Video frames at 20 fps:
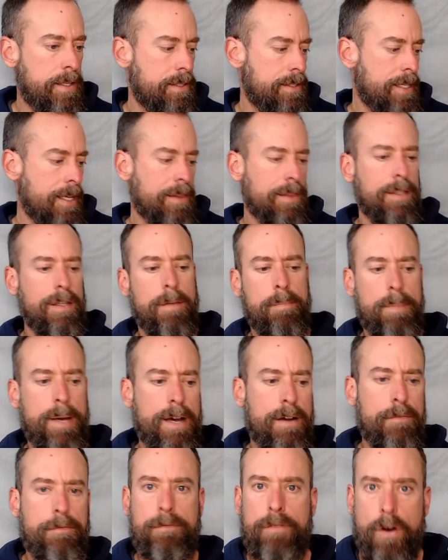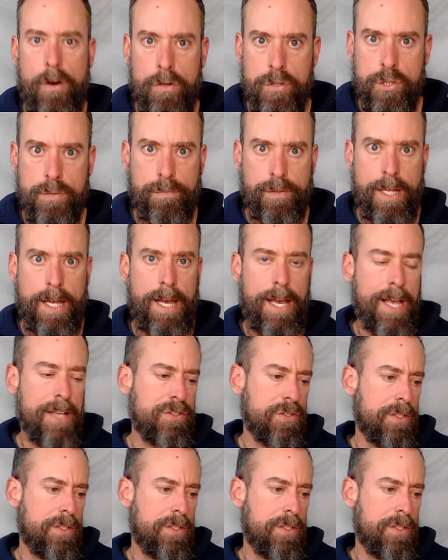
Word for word: nothing about false flags,